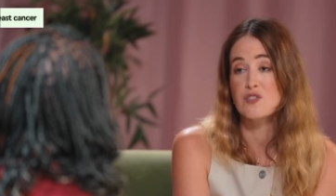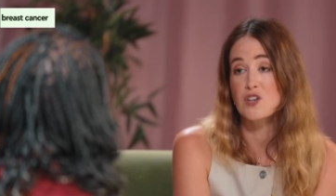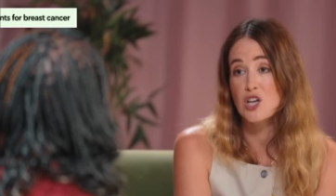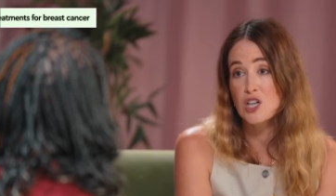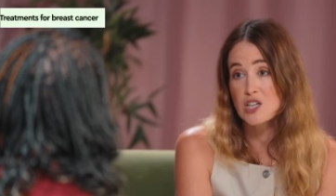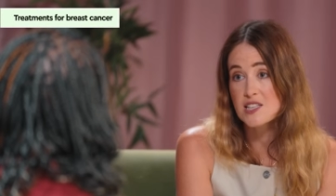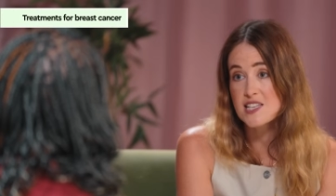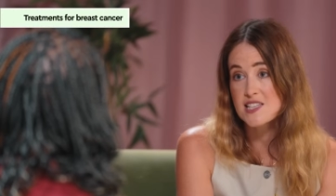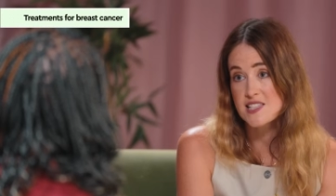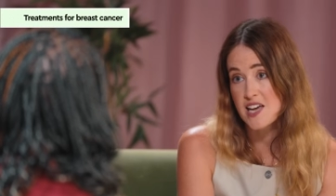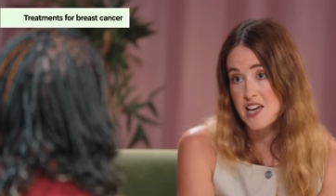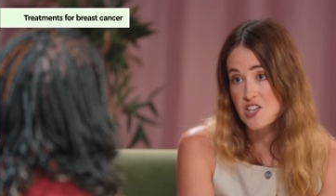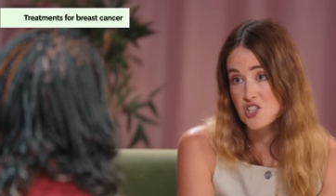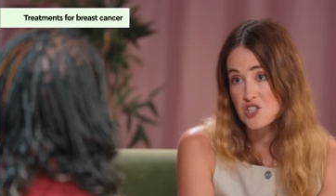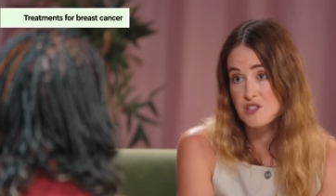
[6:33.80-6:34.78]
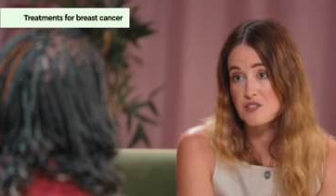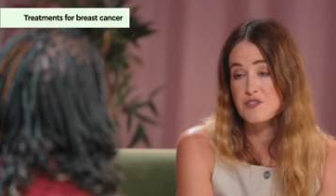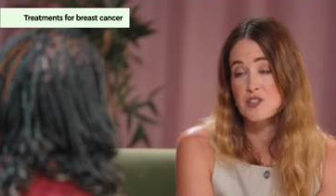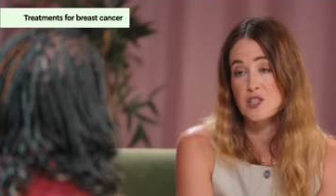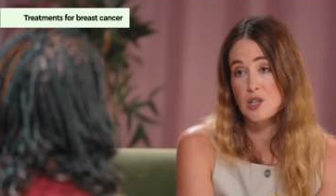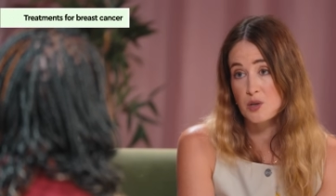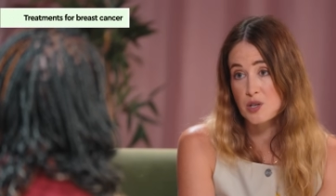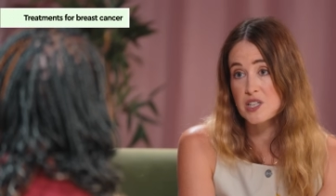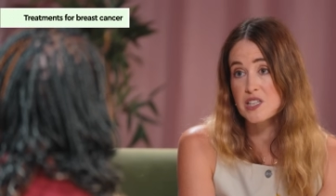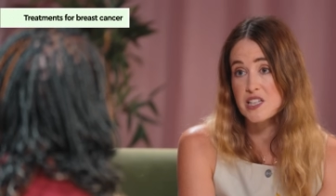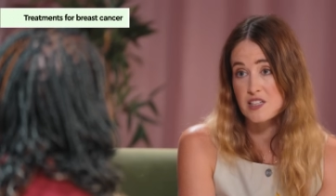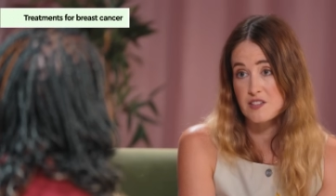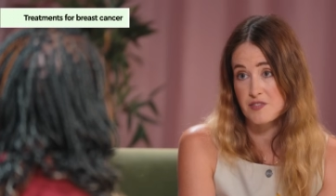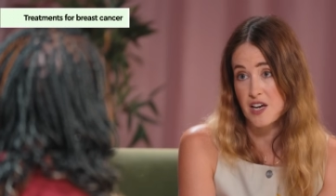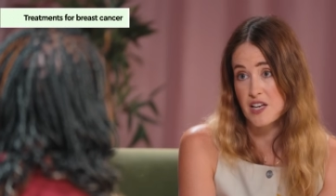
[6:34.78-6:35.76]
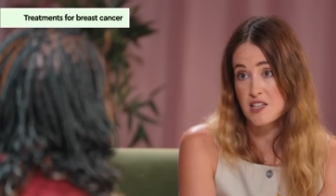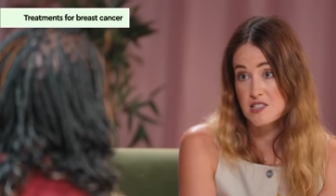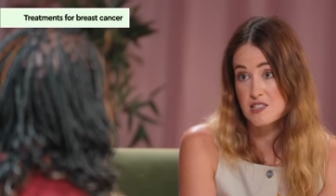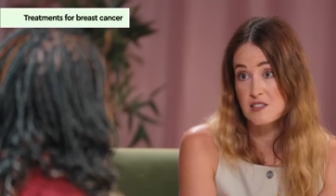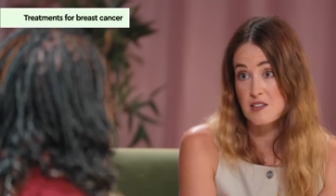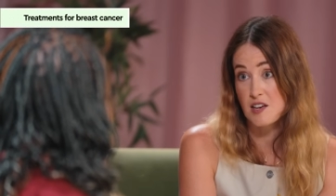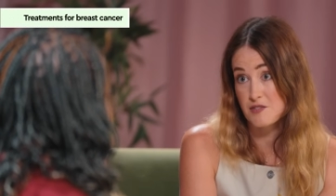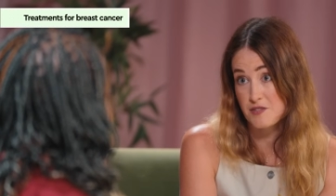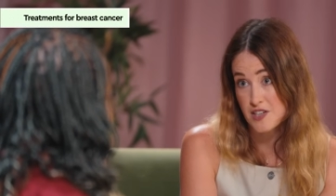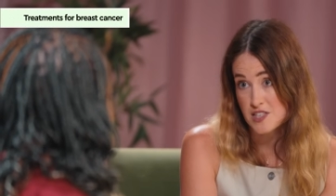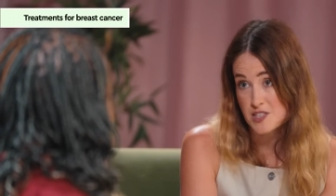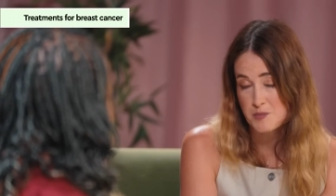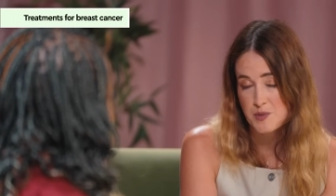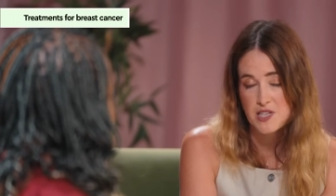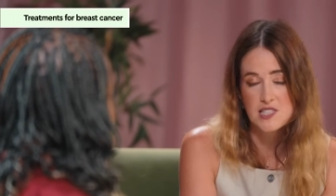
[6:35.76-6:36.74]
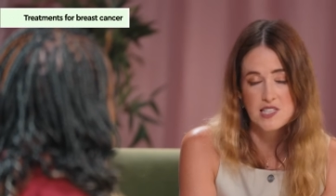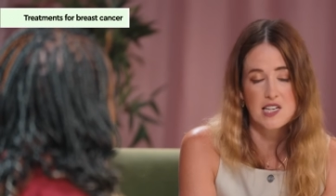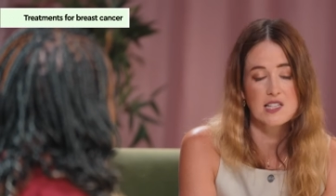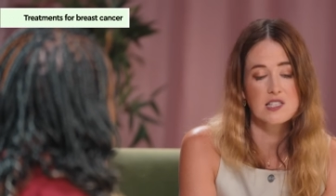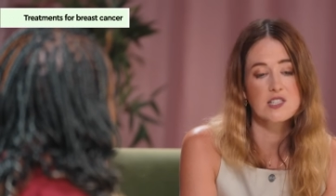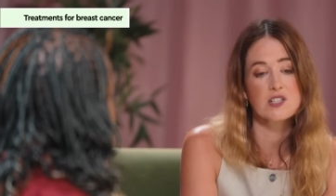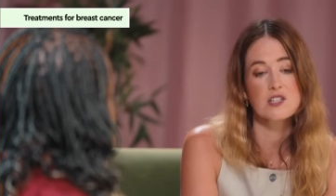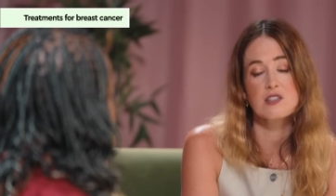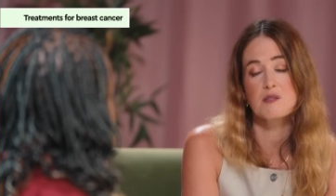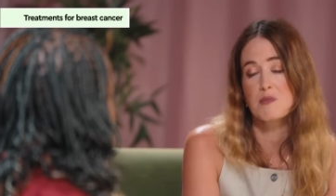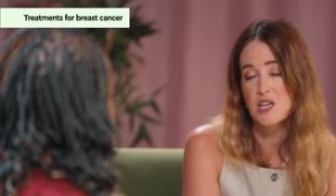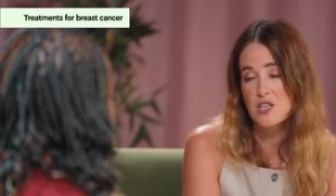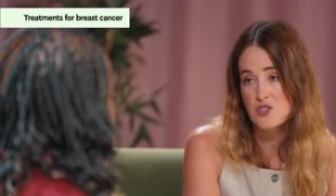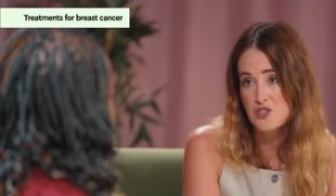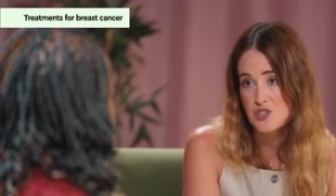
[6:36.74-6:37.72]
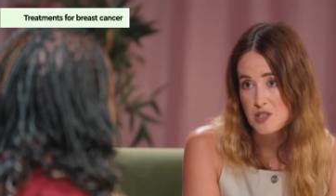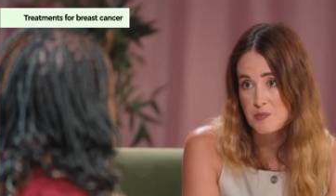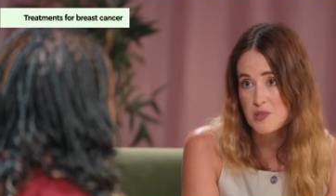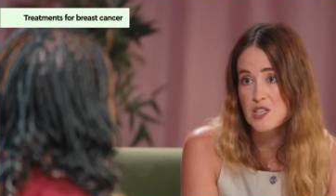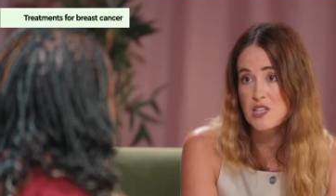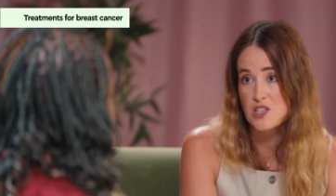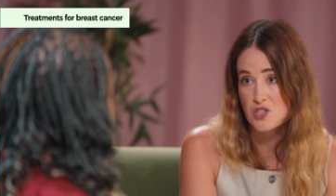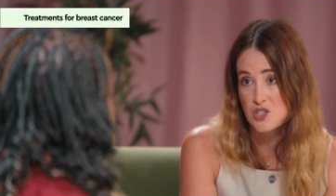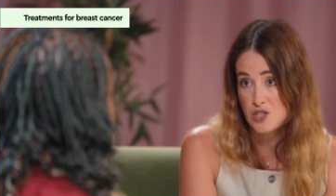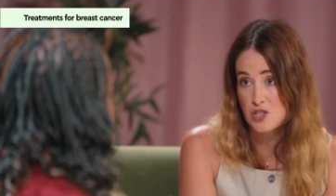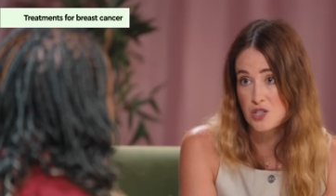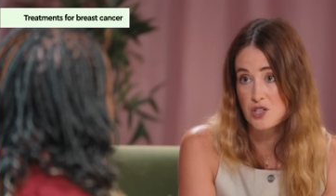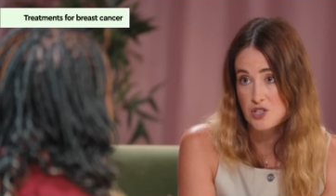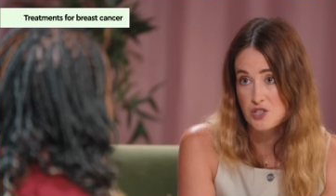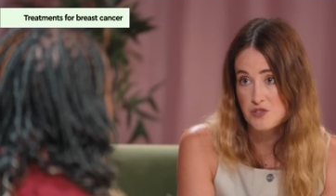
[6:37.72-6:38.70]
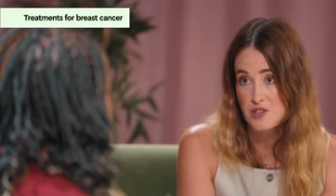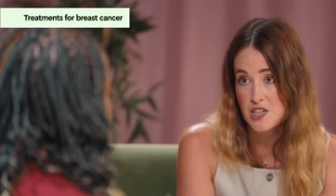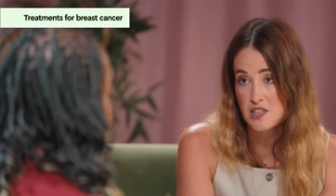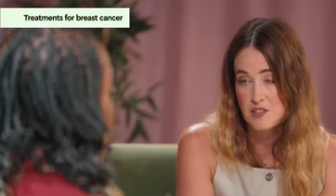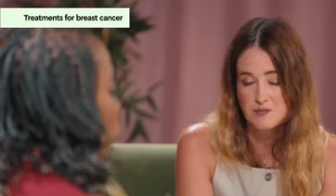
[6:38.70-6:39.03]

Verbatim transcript: for early stage and for locally advanced, advanced breast cancer, the main treatment is surgery.